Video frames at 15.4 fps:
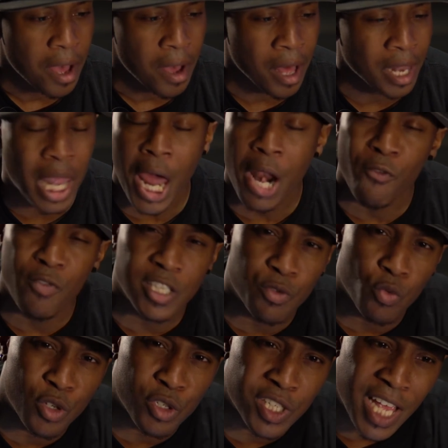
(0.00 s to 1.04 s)
a lot of us
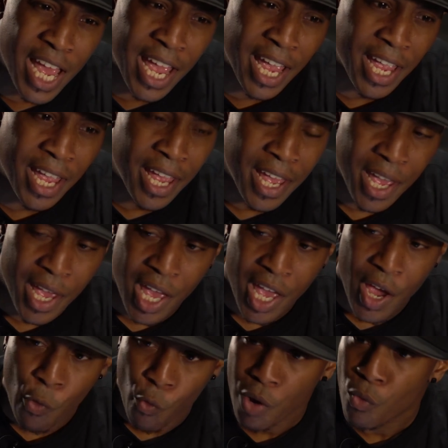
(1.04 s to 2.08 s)
will say
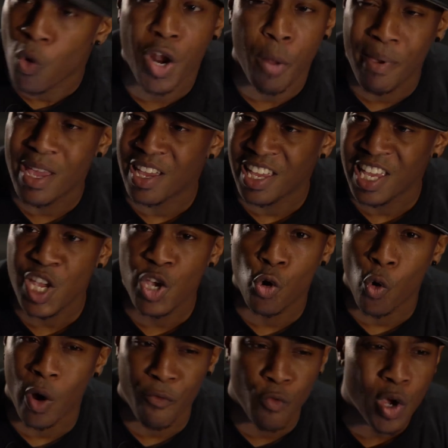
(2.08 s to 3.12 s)
we want to be an
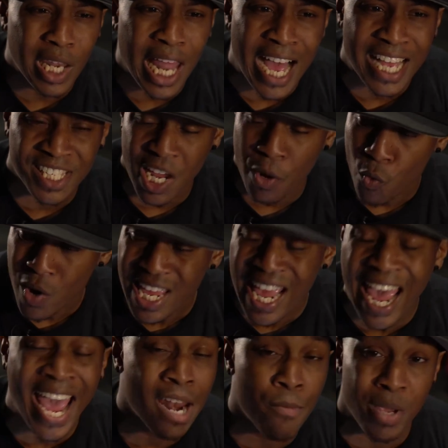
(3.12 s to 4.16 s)
eagle and realize that we
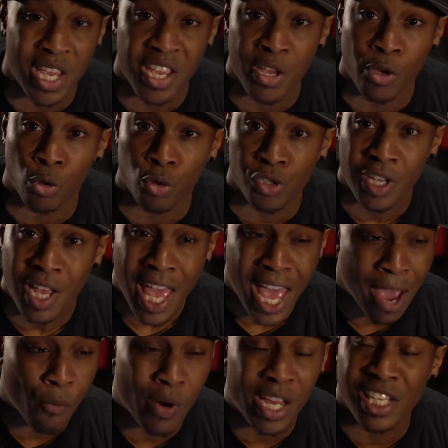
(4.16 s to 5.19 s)
can be eagles
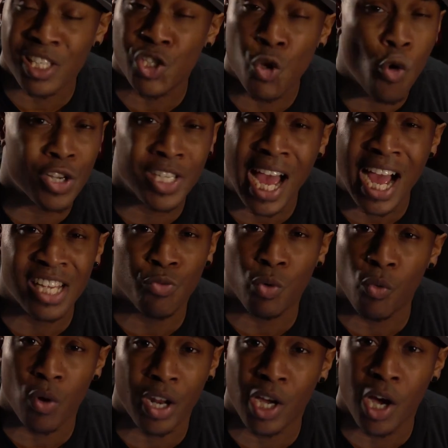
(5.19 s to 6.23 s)
and we can soar as high as we
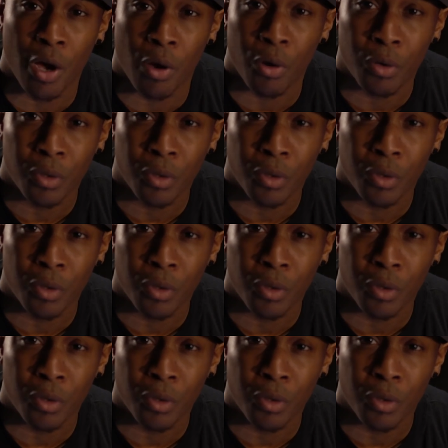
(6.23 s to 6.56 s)
want to go.